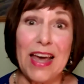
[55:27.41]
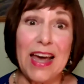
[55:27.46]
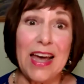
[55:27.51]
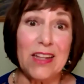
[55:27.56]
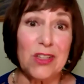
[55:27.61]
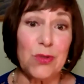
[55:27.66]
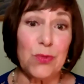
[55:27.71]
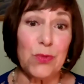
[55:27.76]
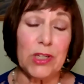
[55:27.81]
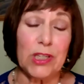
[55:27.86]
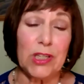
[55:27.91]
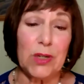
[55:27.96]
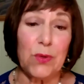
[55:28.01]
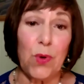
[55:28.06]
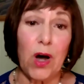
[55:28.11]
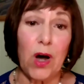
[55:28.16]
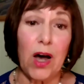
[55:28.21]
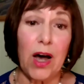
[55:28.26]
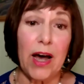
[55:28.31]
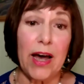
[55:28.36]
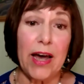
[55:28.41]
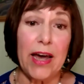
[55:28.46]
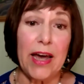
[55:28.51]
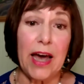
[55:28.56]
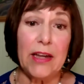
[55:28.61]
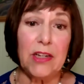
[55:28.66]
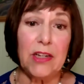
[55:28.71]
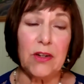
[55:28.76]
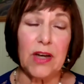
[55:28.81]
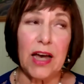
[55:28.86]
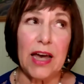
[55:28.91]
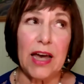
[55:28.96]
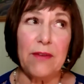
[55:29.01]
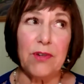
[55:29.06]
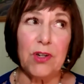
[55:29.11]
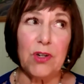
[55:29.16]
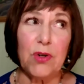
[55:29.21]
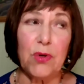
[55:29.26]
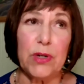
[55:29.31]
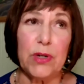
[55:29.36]
that's really why I
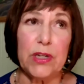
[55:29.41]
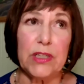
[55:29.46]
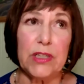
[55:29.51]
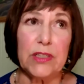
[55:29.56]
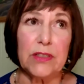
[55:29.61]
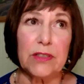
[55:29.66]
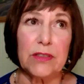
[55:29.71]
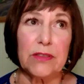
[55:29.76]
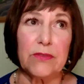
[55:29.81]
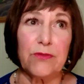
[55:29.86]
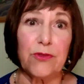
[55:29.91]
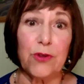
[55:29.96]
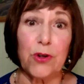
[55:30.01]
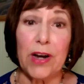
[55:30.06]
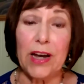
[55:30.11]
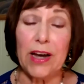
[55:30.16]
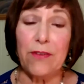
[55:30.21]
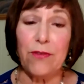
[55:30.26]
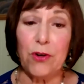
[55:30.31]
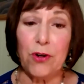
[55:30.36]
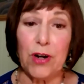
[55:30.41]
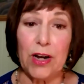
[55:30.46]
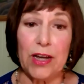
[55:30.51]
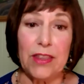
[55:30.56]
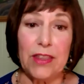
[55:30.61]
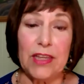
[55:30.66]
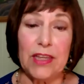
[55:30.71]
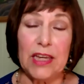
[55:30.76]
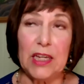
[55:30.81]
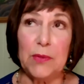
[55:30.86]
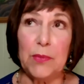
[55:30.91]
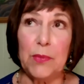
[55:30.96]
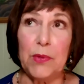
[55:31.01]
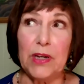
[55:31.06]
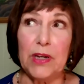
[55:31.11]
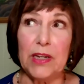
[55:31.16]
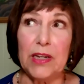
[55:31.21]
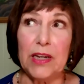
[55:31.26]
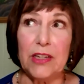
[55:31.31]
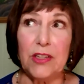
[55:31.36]
haven't quit forever, I think,
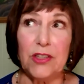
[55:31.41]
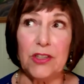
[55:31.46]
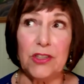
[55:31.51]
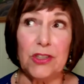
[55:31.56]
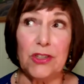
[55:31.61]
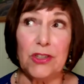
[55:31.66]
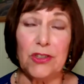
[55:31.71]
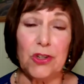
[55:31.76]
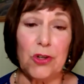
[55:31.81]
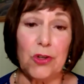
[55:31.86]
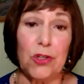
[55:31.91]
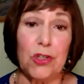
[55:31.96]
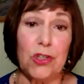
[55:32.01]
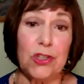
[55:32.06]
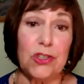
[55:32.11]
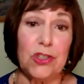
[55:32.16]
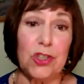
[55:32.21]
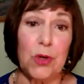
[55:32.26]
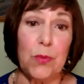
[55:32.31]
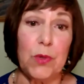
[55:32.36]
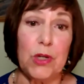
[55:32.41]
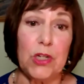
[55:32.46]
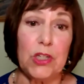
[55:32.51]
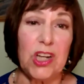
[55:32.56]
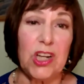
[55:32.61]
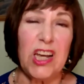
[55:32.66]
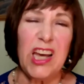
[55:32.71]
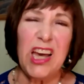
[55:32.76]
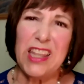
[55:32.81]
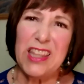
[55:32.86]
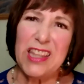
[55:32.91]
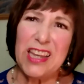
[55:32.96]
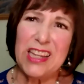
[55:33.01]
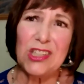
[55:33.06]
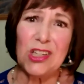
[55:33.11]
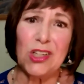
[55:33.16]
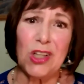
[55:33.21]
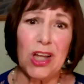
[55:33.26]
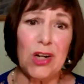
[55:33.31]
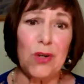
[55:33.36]
but there's only just so much, and
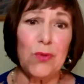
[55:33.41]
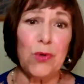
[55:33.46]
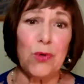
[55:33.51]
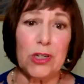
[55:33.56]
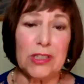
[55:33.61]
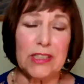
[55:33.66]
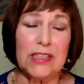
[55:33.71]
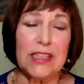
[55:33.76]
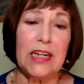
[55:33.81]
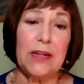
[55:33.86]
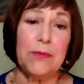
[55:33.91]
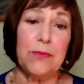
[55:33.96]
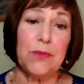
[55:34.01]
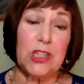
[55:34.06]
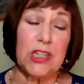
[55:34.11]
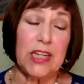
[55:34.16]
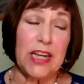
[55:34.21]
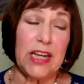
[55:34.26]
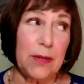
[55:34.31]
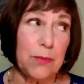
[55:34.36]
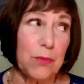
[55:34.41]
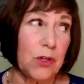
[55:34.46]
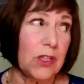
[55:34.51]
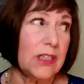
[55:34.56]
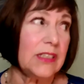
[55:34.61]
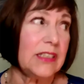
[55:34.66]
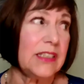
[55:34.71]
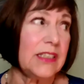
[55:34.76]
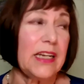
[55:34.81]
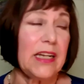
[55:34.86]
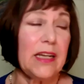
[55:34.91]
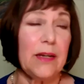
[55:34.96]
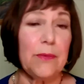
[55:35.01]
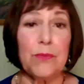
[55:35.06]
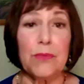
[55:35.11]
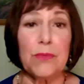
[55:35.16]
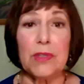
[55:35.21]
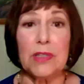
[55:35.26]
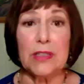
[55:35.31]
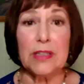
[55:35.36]
that's a lot of work to set up the table and
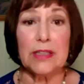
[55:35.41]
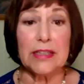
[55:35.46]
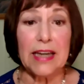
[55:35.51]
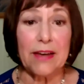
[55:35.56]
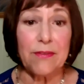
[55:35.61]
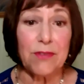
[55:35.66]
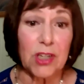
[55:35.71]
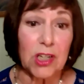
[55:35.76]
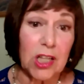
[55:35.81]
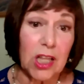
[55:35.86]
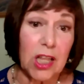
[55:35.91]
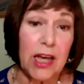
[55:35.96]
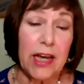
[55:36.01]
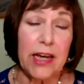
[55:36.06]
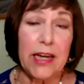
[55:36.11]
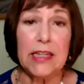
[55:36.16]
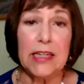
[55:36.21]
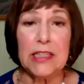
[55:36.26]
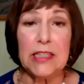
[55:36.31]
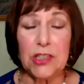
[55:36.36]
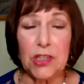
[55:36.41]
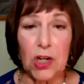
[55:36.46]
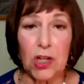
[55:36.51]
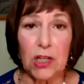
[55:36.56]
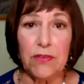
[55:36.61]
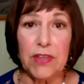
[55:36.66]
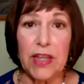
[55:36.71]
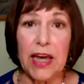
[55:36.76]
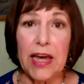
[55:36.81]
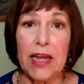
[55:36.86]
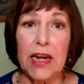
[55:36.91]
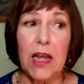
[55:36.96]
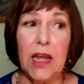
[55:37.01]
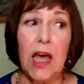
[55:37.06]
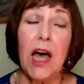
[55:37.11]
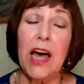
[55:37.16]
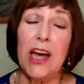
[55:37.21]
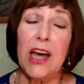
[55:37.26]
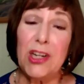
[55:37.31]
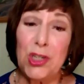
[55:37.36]
have the clients and all of
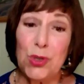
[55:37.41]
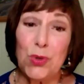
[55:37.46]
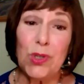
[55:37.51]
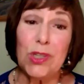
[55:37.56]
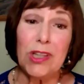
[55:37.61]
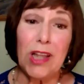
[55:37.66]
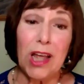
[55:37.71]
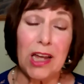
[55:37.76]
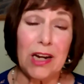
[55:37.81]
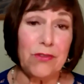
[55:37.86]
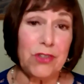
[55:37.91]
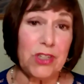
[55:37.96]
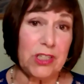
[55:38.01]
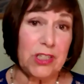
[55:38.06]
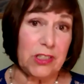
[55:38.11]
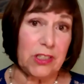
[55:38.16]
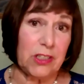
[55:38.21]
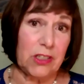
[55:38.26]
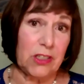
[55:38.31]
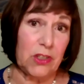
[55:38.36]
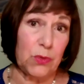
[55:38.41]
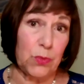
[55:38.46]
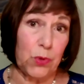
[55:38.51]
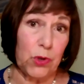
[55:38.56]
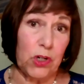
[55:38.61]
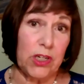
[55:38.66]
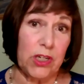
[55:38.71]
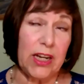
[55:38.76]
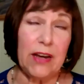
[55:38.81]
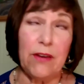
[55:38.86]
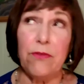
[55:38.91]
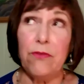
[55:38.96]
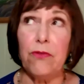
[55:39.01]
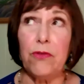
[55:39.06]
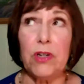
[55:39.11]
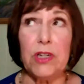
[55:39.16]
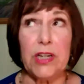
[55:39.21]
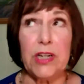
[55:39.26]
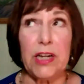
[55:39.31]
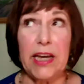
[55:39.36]
that. I do a lot of distance work
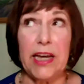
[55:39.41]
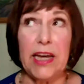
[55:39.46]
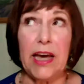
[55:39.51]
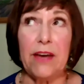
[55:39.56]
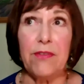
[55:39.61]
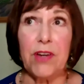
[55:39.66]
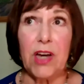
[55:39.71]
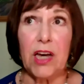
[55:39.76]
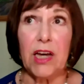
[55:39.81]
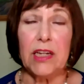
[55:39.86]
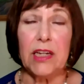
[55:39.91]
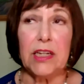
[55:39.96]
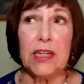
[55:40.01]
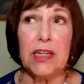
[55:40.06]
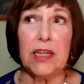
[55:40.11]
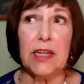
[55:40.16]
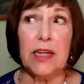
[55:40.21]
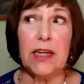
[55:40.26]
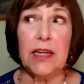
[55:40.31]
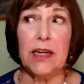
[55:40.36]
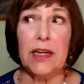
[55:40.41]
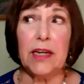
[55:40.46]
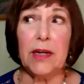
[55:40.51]
every day. I've got